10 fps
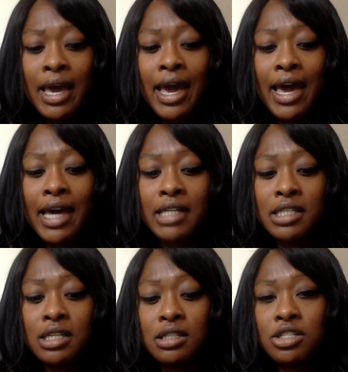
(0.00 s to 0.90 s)

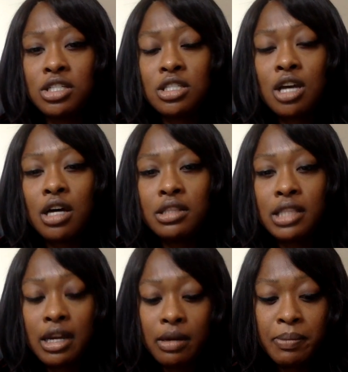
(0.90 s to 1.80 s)
And Gestalt
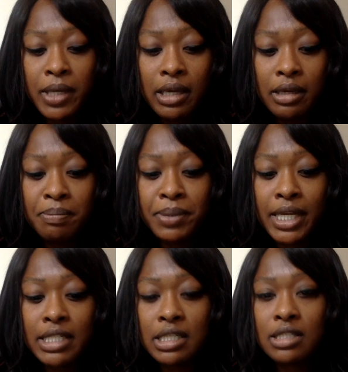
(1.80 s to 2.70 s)
therapy
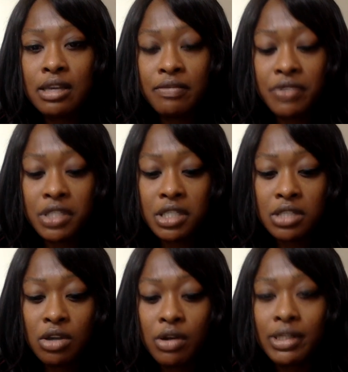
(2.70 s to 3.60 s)
places
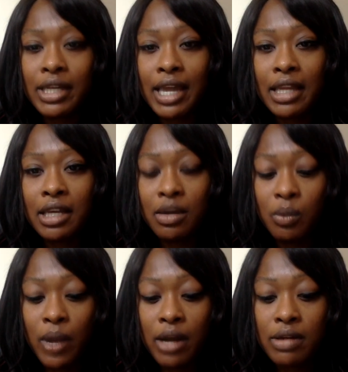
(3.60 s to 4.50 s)
emphasis on gaining
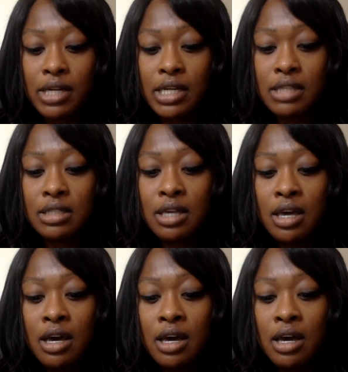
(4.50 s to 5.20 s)
awareness